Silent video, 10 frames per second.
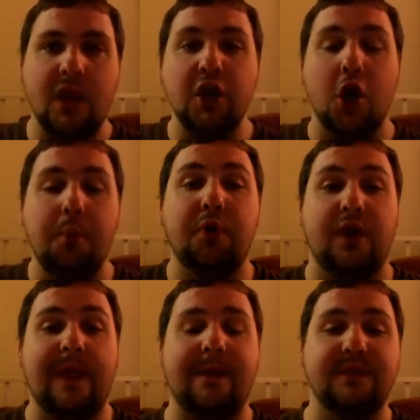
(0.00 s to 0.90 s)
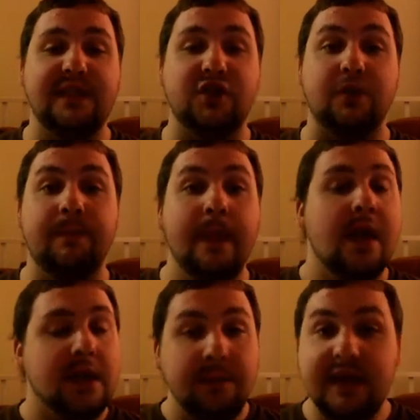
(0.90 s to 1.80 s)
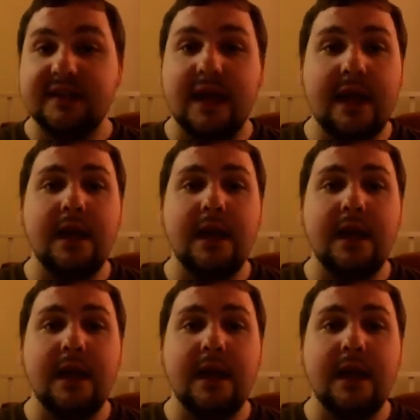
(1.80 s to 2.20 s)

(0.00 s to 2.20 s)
you know, put in that position. Because